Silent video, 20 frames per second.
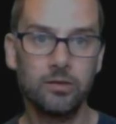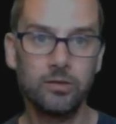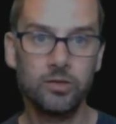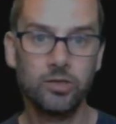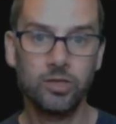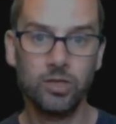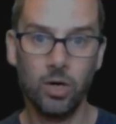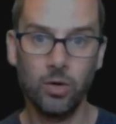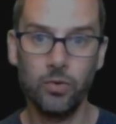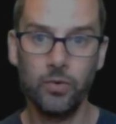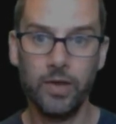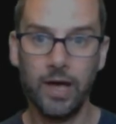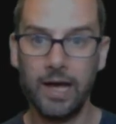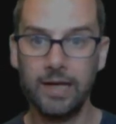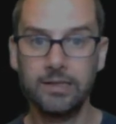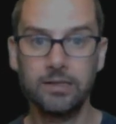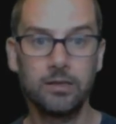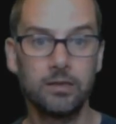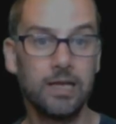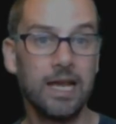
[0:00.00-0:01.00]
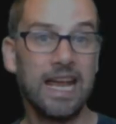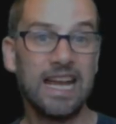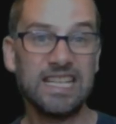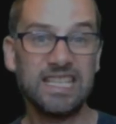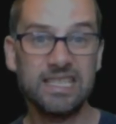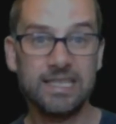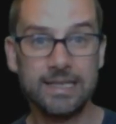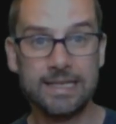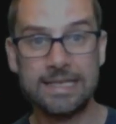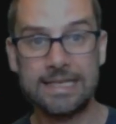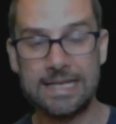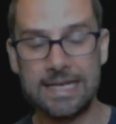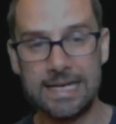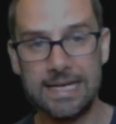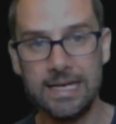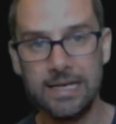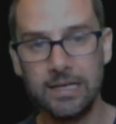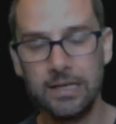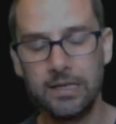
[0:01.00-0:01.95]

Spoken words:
so that, st.